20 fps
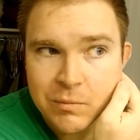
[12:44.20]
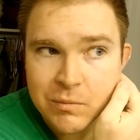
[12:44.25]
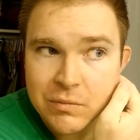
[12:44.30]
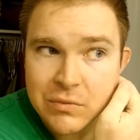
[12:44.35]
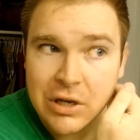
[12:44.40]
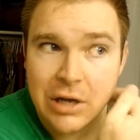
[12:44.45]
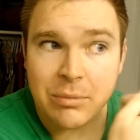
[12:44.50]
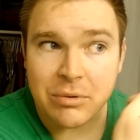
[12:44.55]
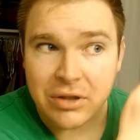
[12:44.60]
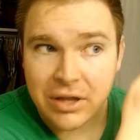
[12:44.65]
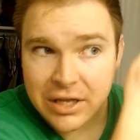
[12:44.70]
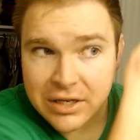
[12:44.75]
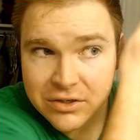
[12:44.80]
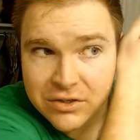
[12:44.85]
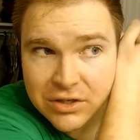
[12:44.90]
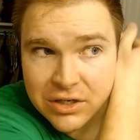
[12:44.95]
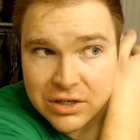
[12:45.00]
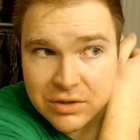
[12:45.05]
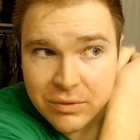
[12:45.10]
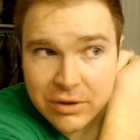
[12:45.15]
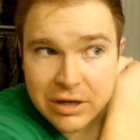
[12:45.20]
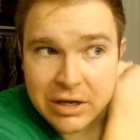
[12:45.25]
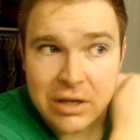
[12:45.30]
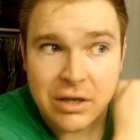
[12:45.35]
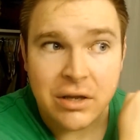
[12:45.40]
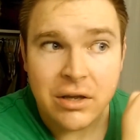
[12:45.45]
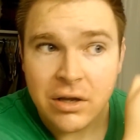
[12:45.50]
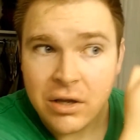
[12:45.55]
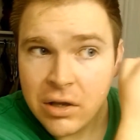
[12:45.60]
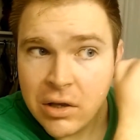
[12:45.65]
double edge anyway,
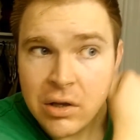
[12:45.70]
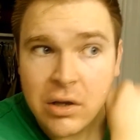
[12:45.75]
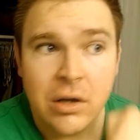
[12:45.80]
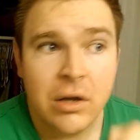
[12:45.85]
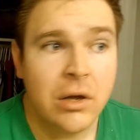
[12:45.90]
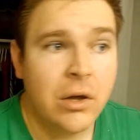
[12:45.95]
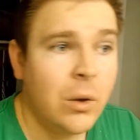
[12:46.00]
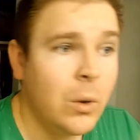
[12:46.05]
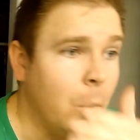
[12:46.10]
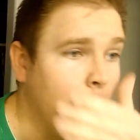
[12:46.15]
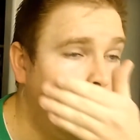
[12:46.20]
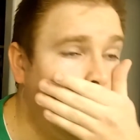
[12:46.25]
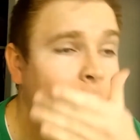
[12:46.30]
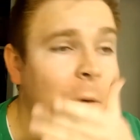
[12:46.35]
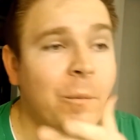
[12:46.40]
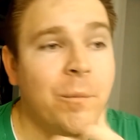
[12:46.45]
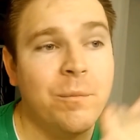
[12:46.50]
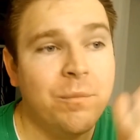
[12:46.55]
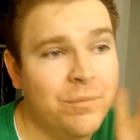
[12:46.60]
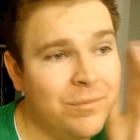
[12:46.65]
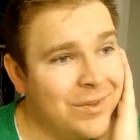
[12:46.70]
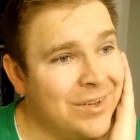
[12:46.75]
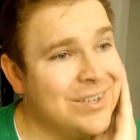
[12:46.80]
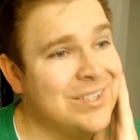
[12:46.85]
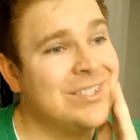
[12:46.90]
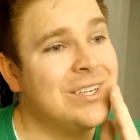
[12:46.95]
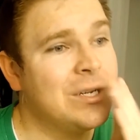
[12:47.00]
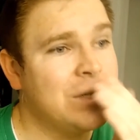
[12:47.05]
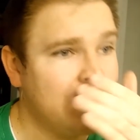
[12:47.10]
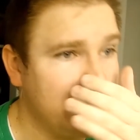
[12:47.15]
when there's
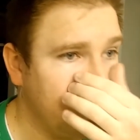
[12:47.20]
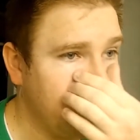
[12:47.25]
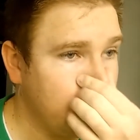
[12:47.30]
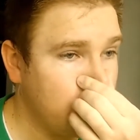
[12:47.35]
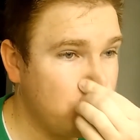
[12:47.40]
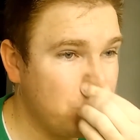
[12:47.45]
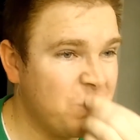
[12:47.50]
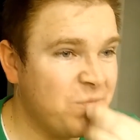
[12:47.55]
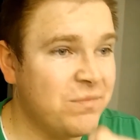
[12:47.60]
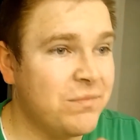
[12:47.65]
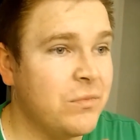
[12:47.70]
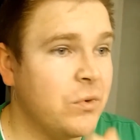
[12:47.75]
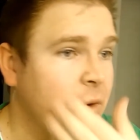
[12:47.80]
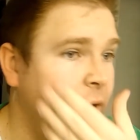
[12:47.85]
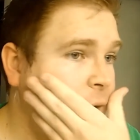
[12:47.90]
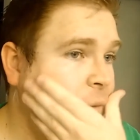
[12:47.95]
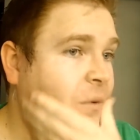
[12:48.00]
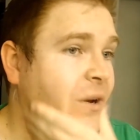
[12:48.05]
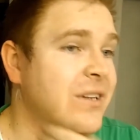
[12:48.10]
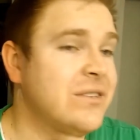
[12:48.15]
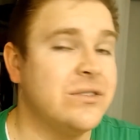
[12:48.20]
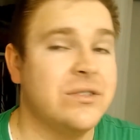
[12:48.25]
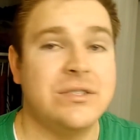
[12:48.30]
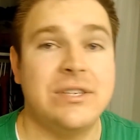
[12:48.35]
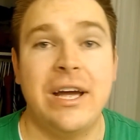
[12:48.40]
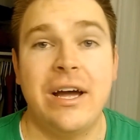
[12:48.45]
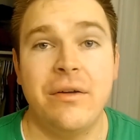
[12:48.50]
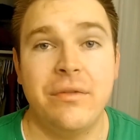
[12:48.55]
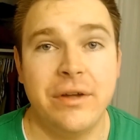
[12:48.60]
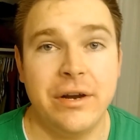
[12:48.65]
such great razors
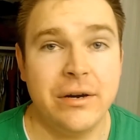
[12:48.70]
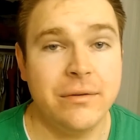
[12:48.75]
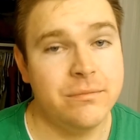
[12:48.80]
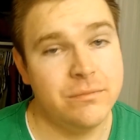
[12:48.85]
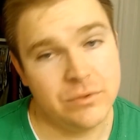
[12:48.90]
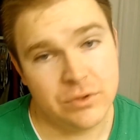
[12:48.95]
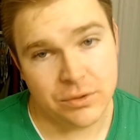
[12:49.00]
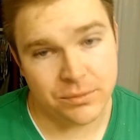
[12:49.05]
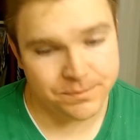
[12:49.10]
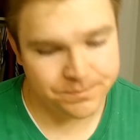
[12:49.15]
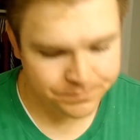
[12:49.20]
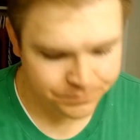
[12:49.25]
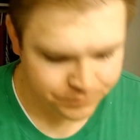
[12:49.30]
out there. So